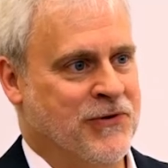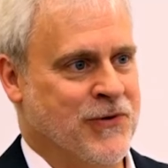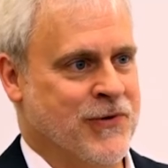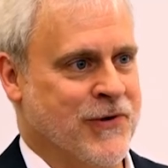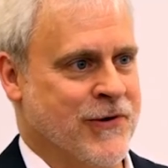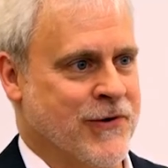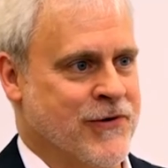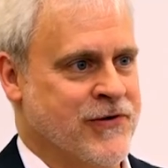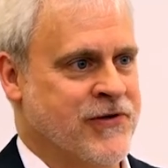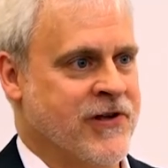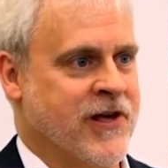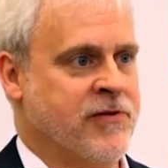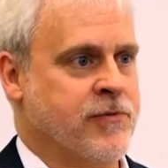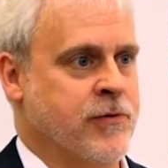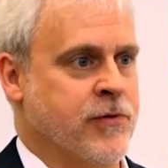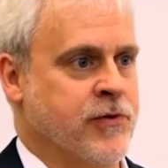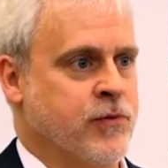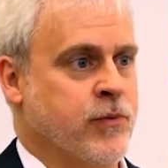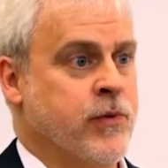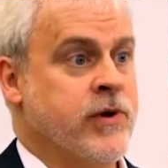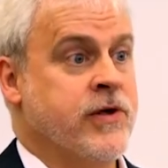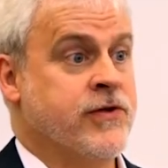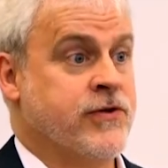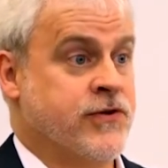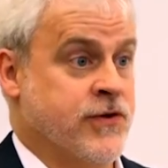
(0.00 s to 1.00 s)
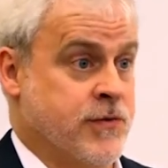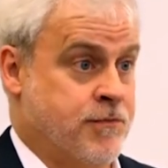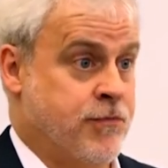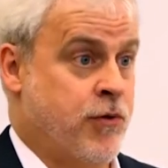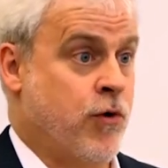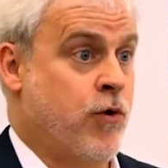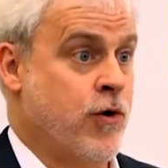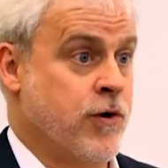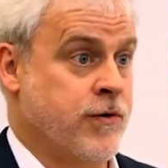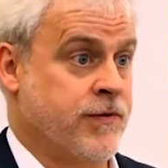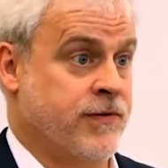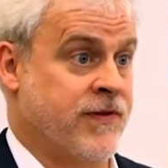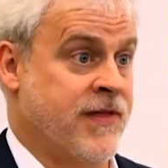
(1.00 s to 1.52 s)
do their assessments. We
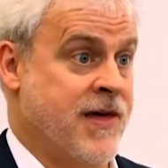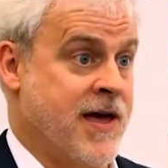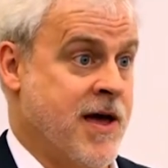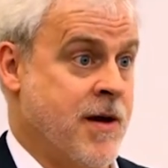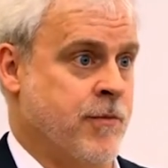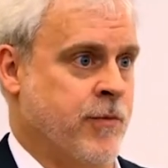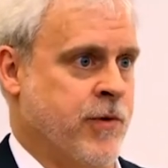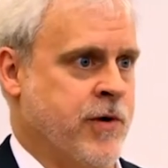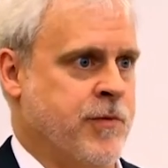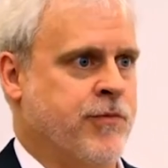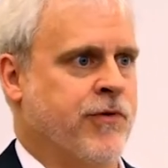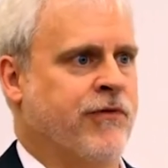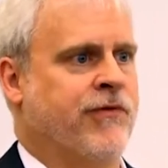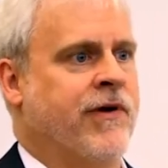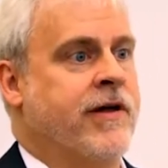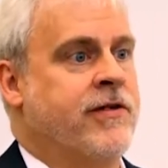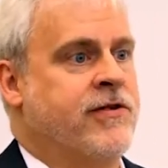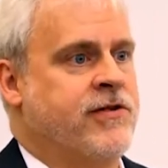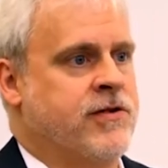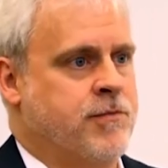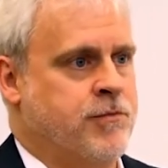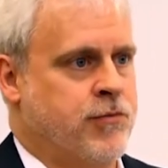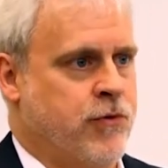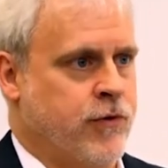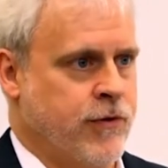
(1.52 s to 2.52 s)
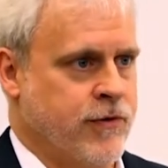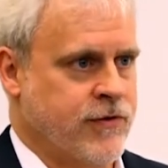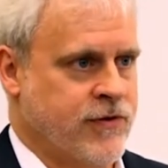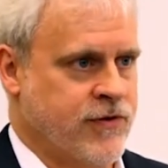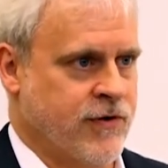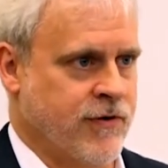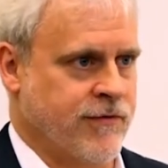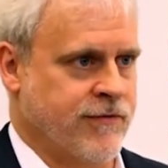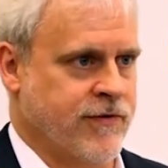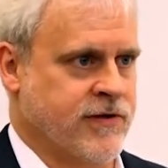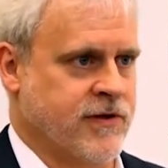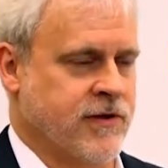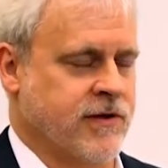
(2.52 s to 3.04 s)
support them. We provide support
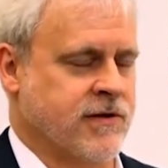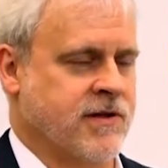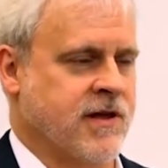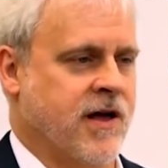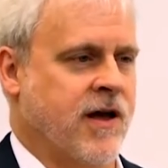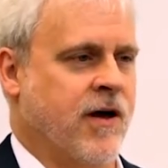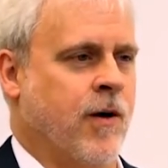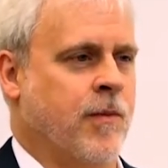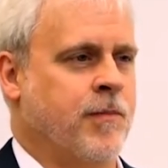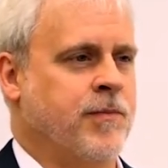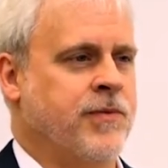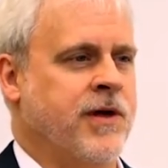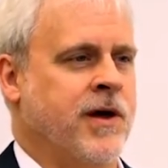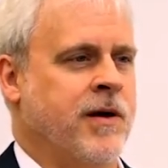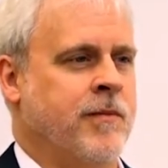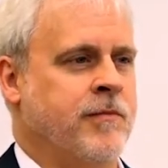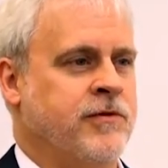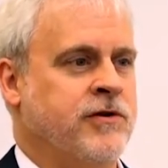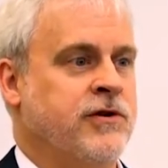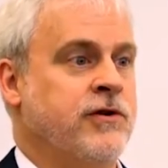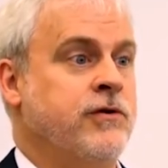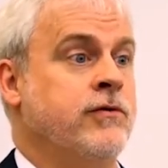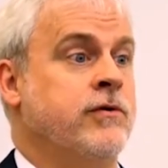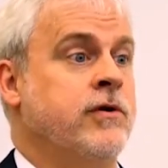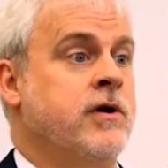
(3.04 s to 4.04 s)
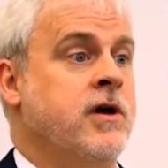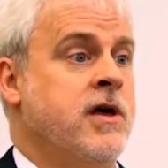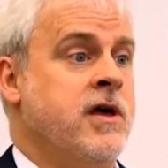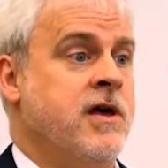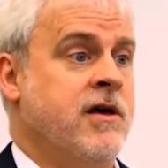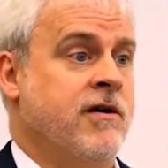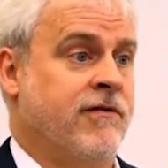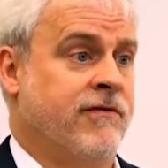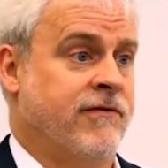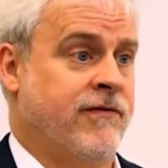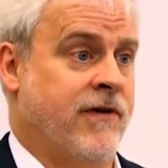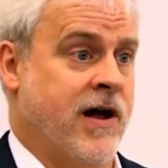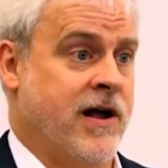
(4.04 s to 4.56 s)
services to help them do
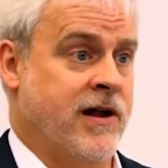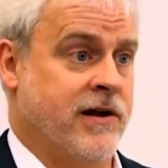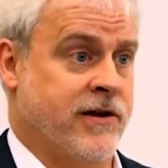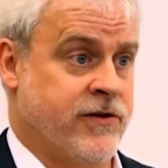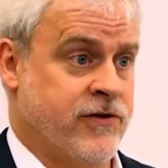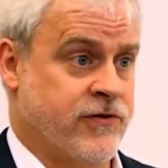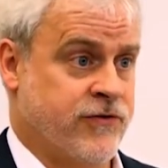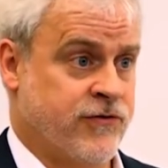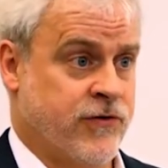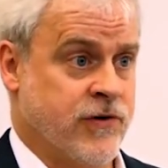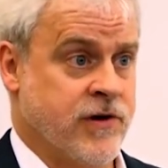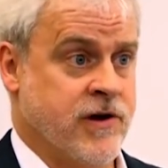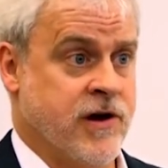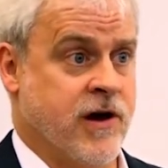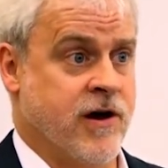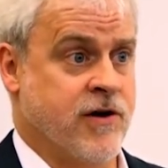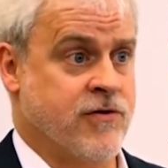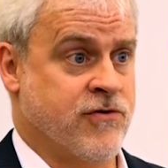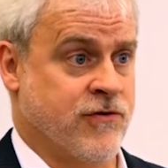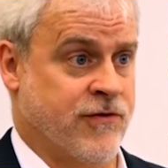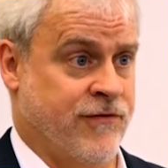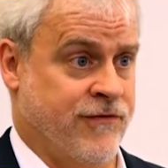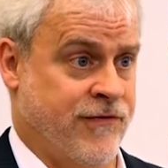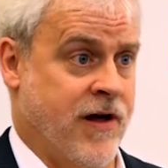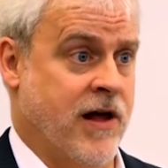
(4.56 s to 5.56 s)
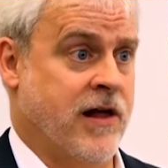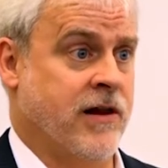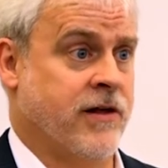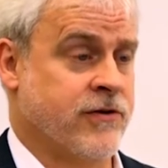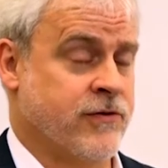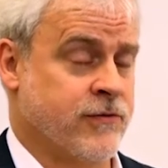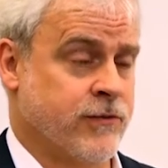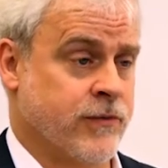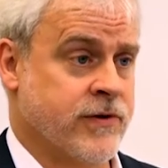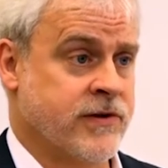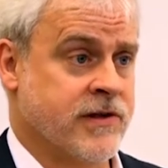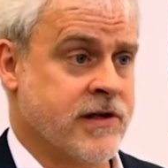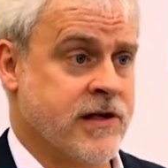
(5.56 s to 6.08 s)
violence triage or
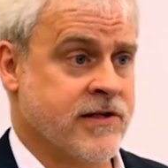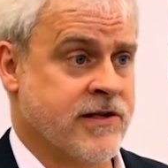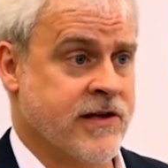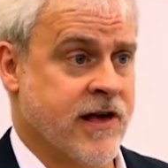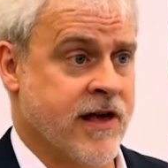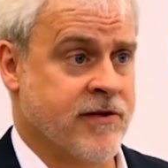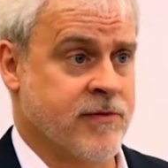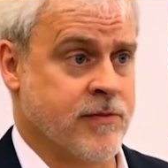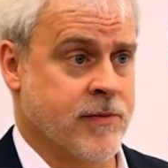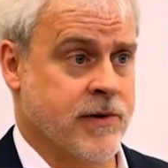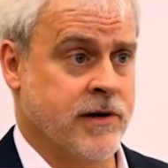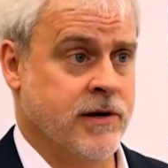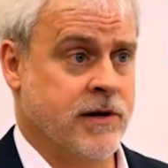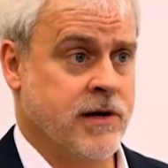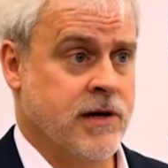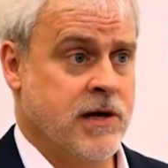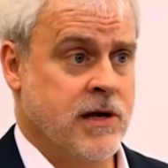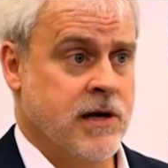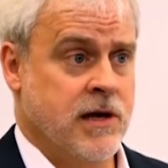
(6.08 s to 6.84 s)
violence risk assessment.